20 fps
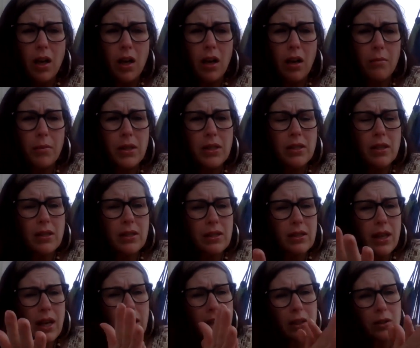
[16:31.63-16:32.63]
It says
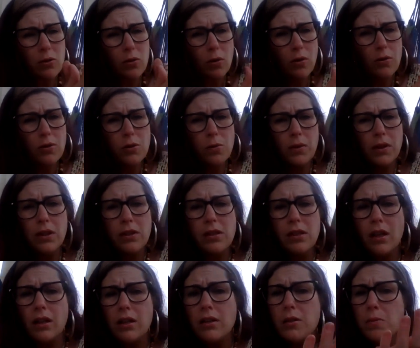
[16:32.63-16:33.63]
stay indoors when the
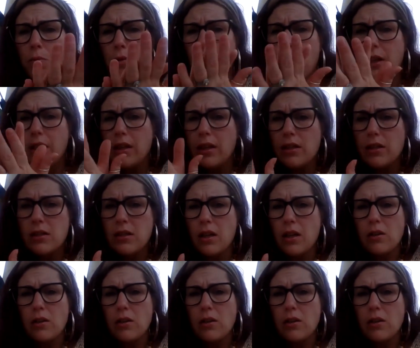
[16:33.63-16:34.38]
sun is brightest